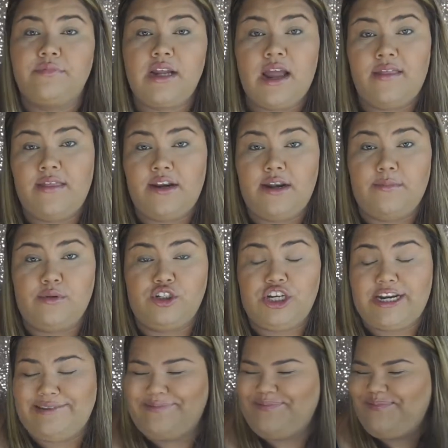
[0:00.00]
on the double
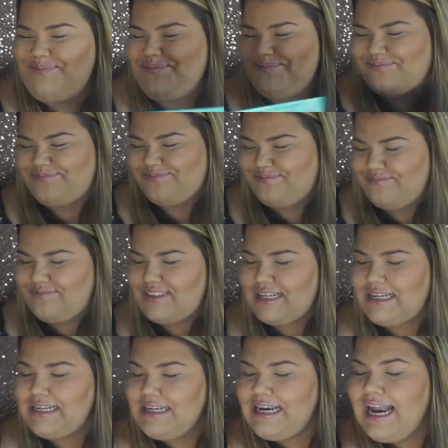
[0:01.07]
chin.
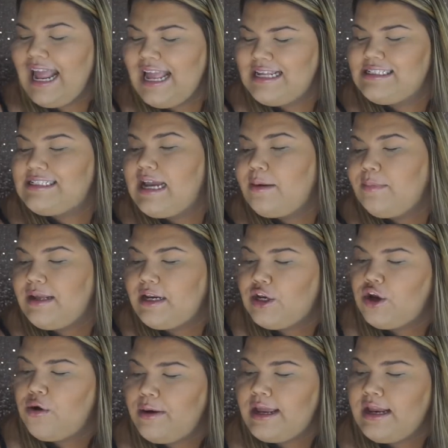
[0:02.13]
Next, I'm gonna
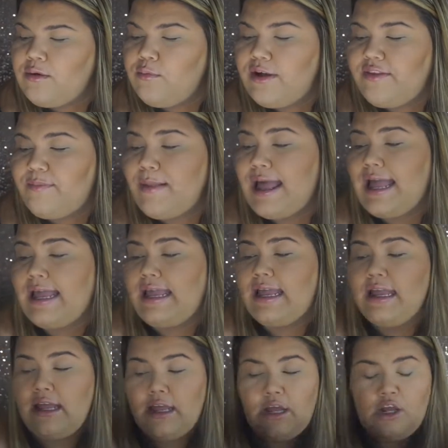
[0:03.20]
go in with my
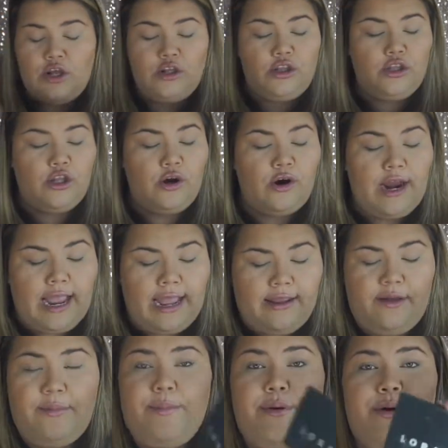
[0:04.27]

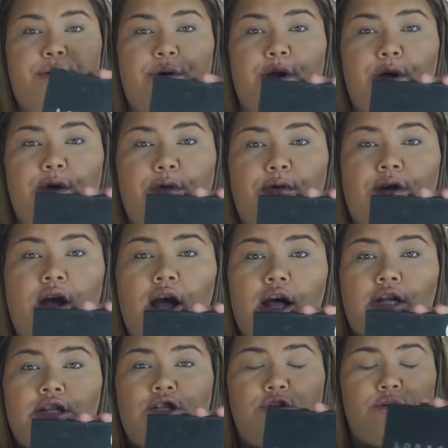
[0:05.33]
Lorac Pro
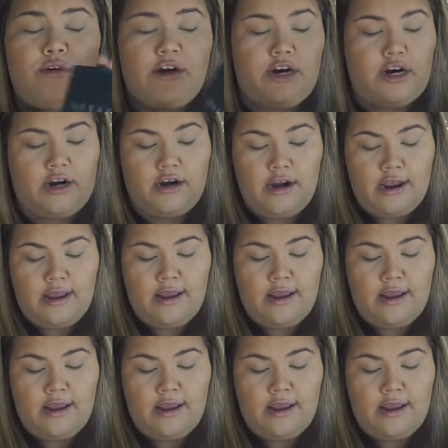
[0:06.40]
Contour